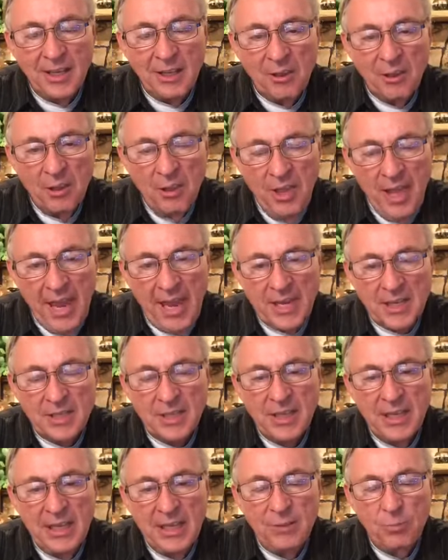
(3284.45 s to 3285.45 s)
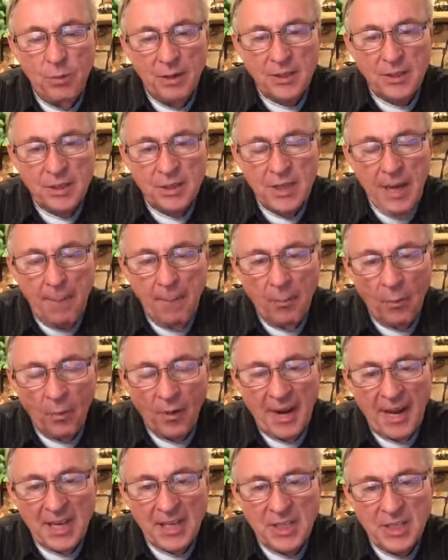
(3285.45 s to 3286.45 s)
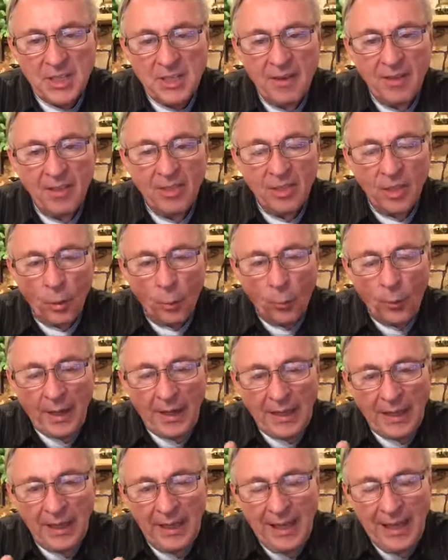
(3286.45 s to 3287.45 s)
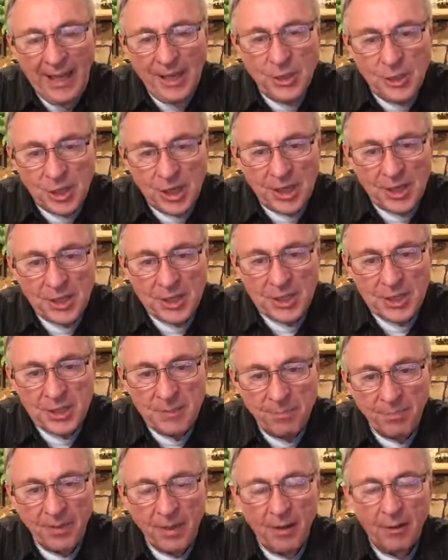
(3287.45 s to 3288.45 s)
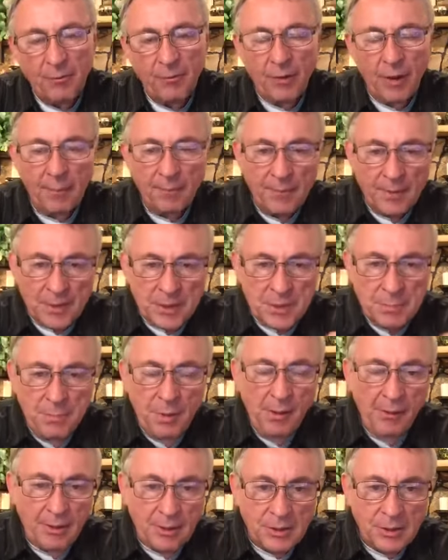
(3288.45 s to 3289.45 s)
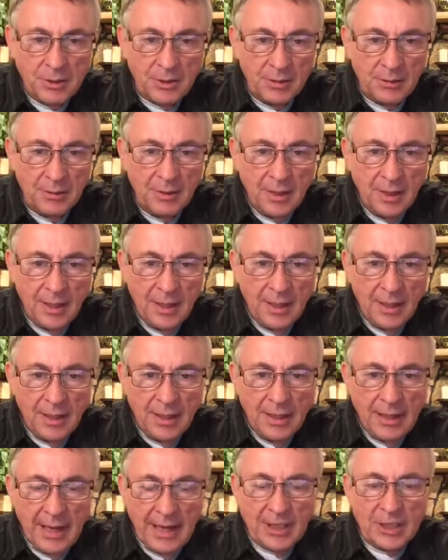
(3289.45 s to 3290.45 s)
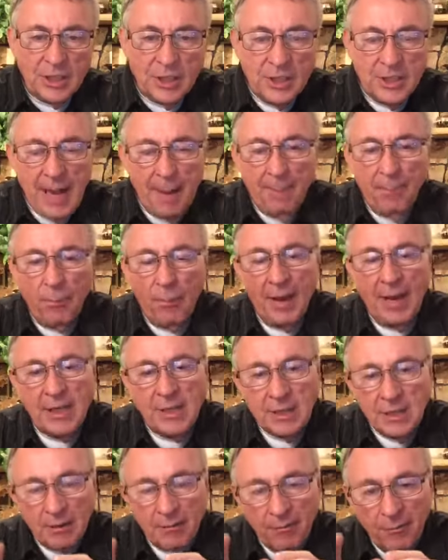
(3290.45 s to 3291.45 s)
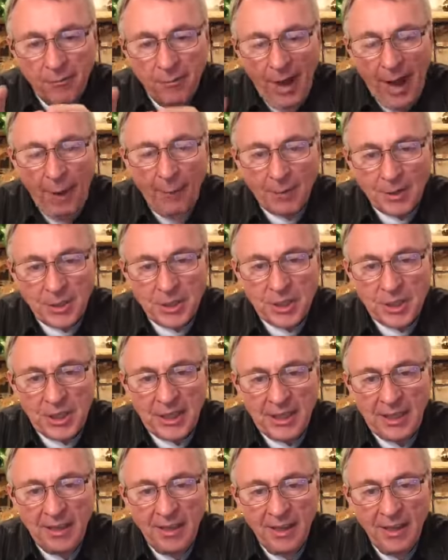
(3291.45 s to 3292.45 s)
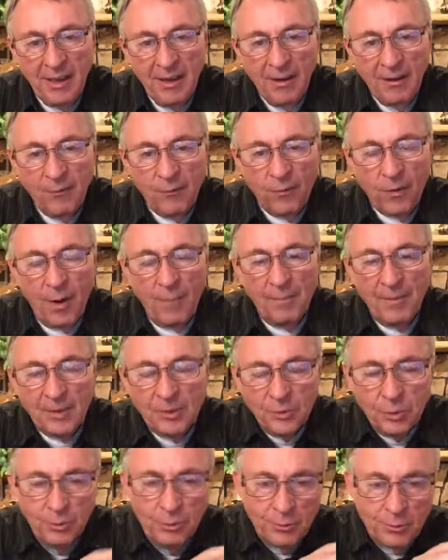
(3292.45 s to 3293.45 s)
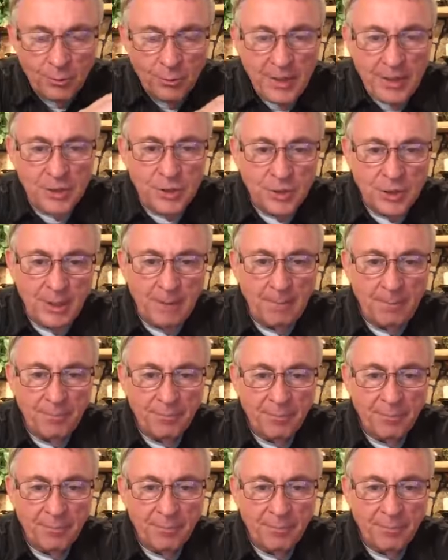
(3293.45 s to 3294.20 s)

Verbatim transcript: This is what separates the religious from the spiritual. It separates the Pharisee from the true Christian.